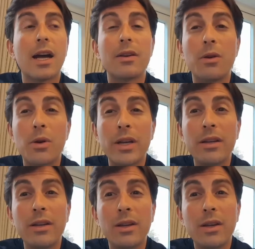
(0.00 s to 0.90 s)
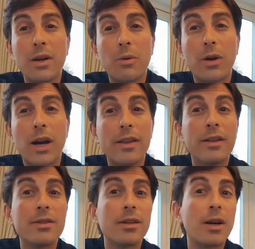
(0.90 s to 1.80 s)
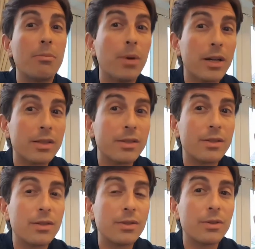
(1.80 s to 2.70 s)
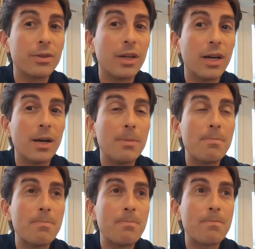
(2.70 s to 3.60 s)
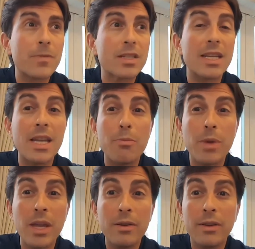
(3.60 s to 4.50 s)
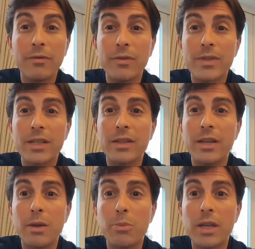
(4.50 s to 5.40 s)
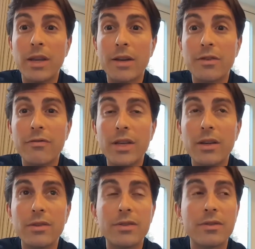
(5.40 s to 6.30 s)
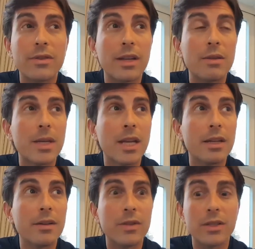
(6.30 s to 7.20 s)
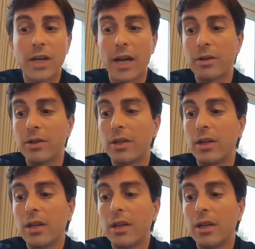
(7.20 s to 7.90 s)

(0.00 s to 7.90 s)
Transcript: Hanoi, where I then took a bus to Ninh Binh, if you've seen the Ninh Binh nature videos at the beginning of the channel.